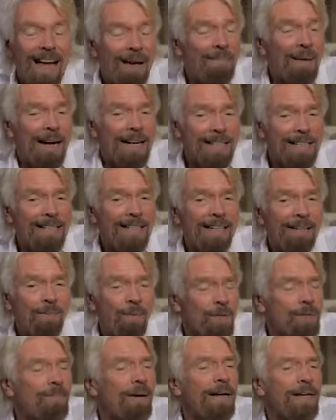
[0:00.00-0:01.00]
that
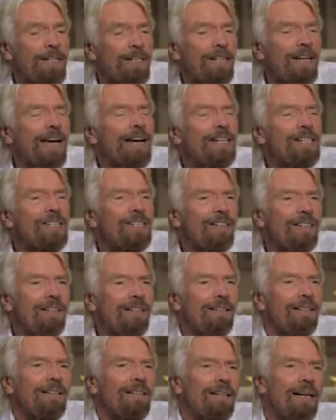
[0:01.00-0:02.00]
magazine was my
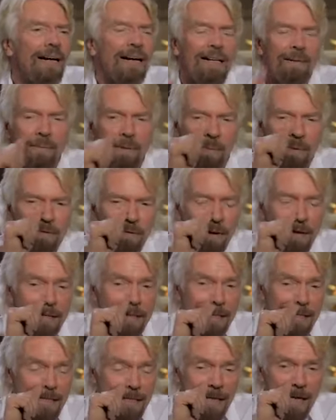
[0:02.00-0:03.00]
education. It was
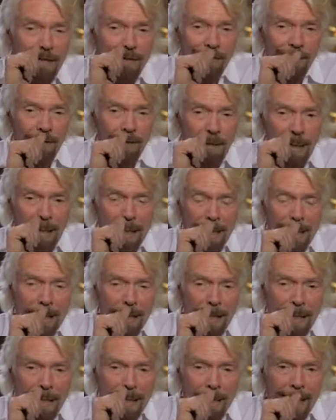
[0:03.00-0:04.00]
very successful.
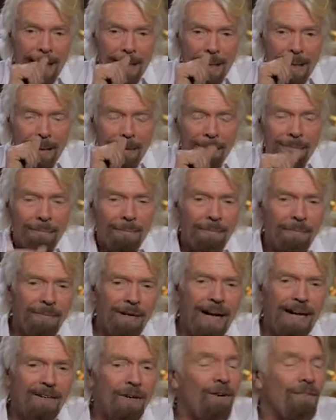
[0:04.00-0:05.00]

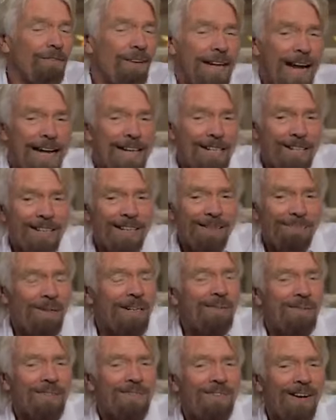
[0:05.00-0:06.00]
Not financially,
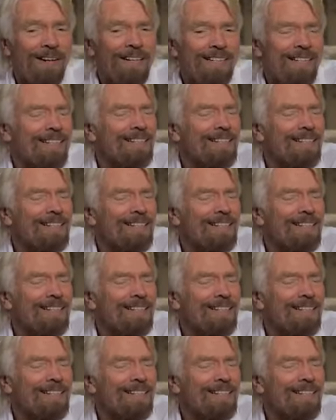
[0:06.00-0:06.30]
but it was very